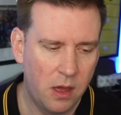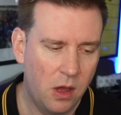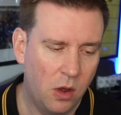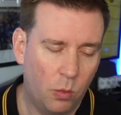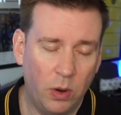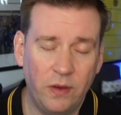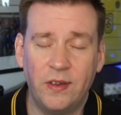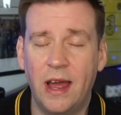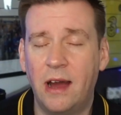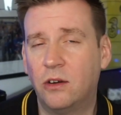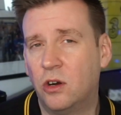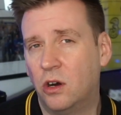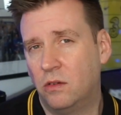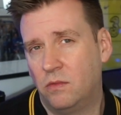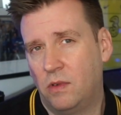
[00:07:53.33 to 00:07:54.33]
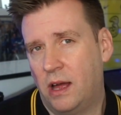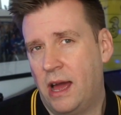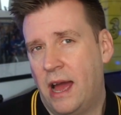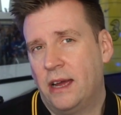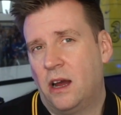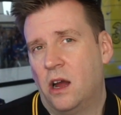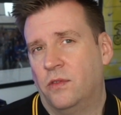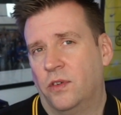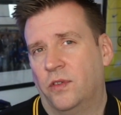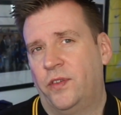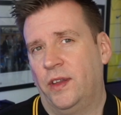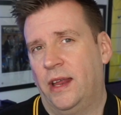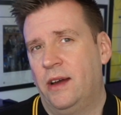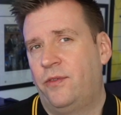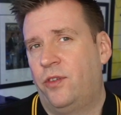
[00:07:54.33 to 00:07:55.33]
we've now got a hangover for
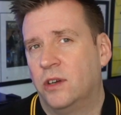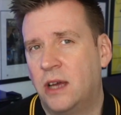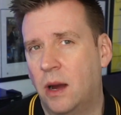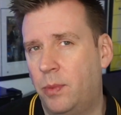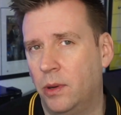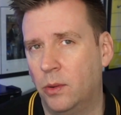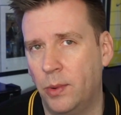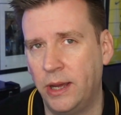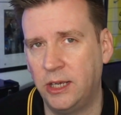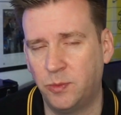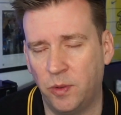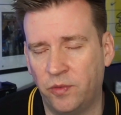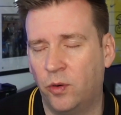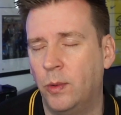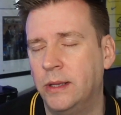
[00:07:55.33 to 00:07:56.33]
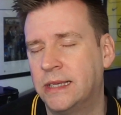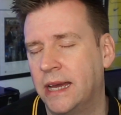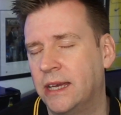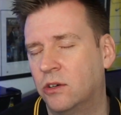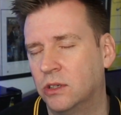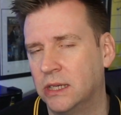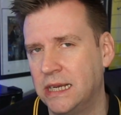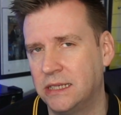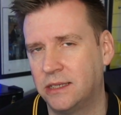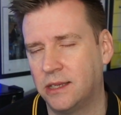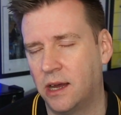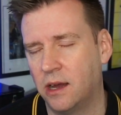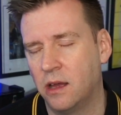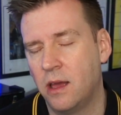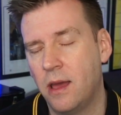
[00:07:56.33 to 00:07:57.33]
that for a couple of weeks before we take on
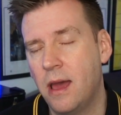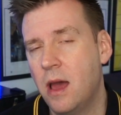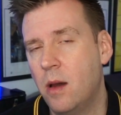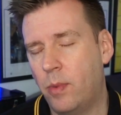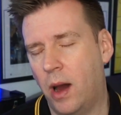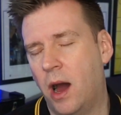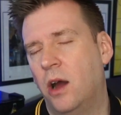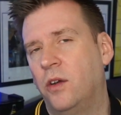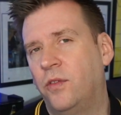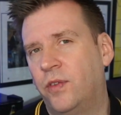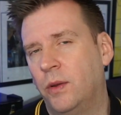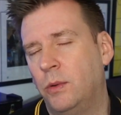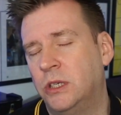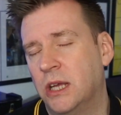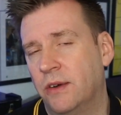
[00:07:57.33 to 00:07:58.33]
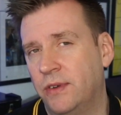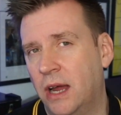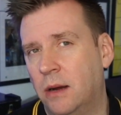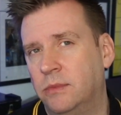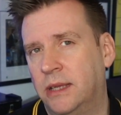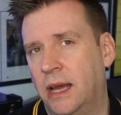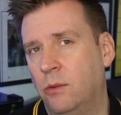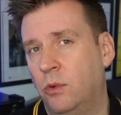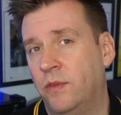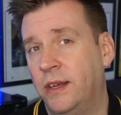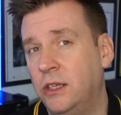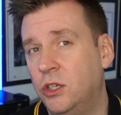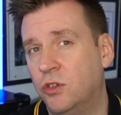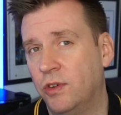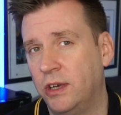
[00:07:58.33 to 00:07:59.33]
Leicester. But hopefully we shall have an update with
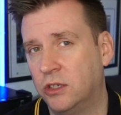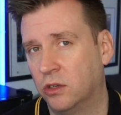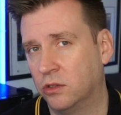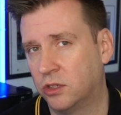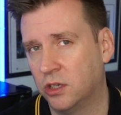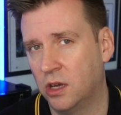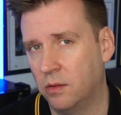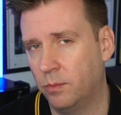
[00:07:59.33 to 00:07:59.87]
injuries on certain